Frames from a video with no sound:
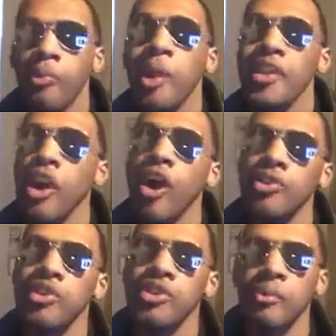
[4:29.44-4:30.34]
We have the
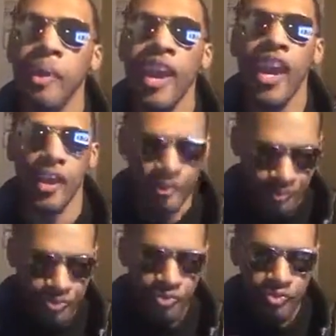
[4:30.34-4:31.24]
Authors of Pain.
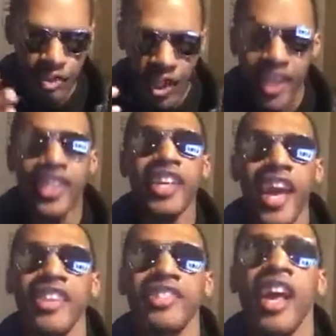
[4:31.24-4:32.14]

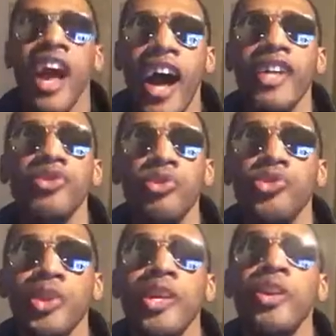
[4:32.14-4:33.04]
Yes, I do
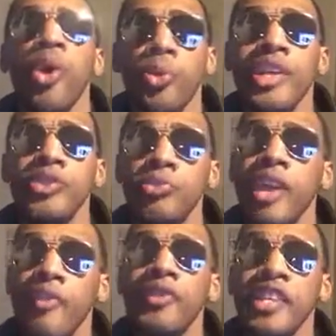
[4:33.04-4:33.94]
agree. We do
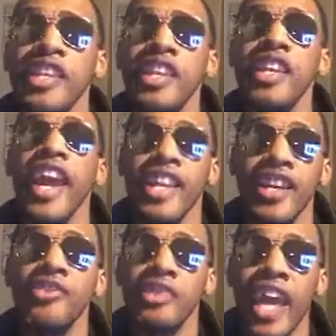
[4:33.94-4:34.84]
definitely need
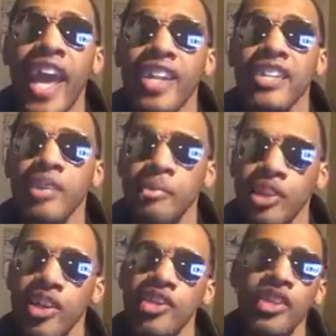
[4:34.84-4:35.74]
another tag team,
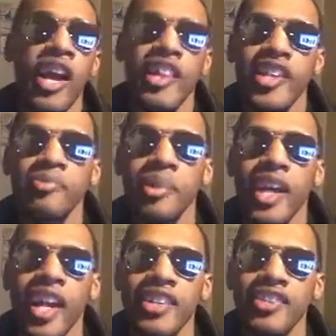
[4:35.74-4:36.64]
because, let's be
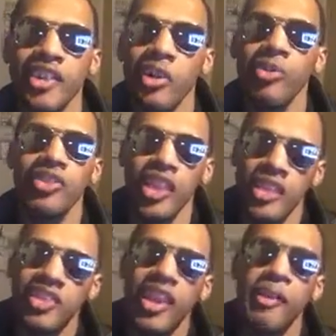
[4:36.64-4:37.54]
honest here, seeing
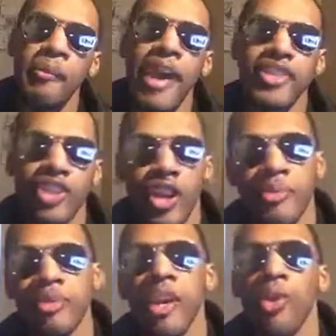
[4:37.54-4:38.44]
the same
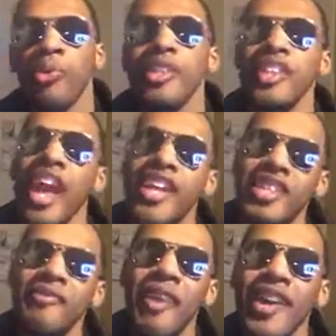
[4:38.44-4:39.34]
matchups with tag
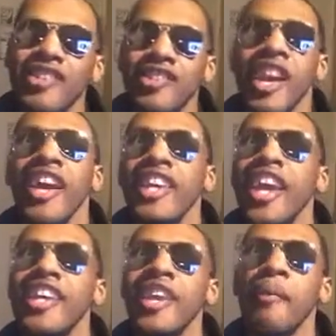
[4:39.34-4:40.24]
team matches
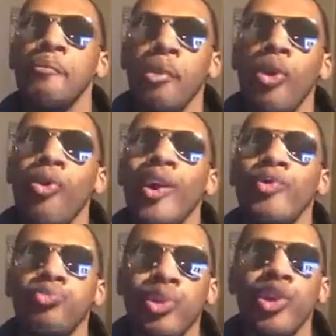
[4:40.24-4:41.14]
can get
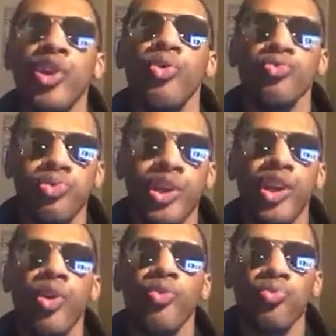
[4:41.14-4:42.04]
boring real,
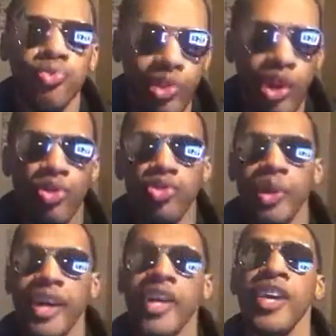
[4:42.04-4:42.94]
real, real
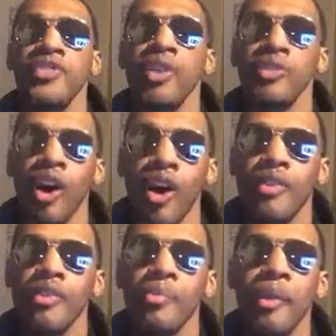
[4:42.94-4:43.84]
quick. So the
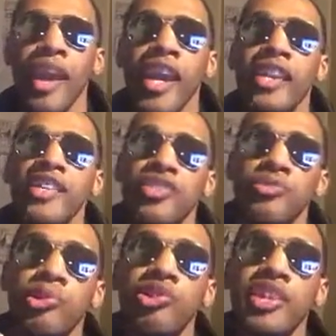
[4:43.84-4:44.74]
Authors of Pain is a
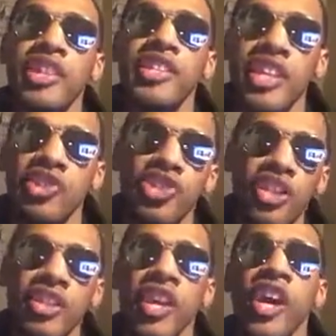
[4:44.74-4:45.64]
real good
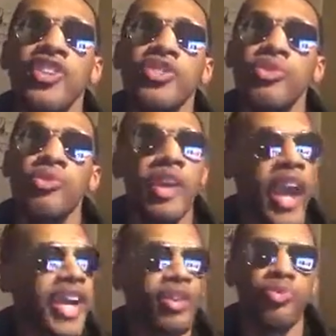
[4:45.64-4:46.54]
addition to
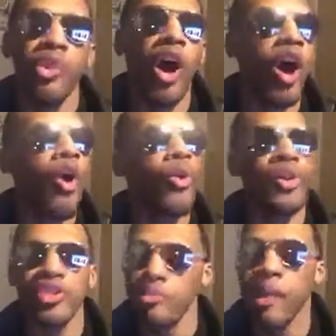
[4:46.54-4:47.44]
either Raw
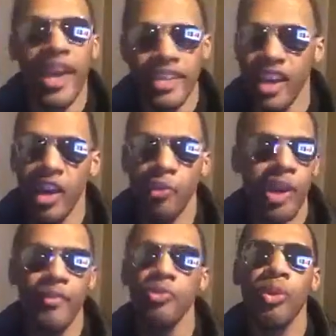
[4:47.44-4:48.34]
or SmackDown,
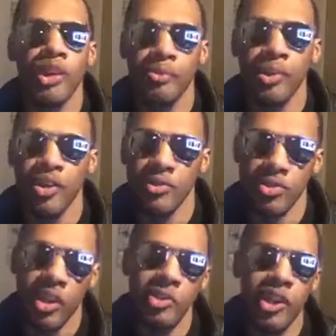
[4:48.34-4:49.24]
wherever you want to put them.
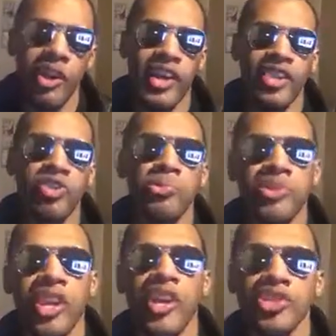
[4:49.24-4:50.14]
So I know they're going to have a
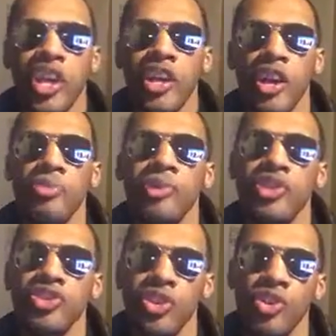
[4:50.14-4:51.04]
superstar shakeup
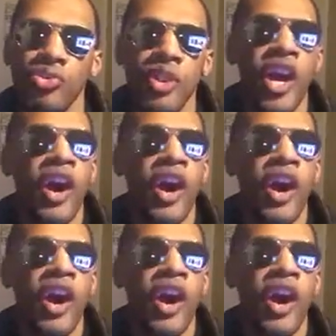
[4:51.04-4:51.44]
pretty soon.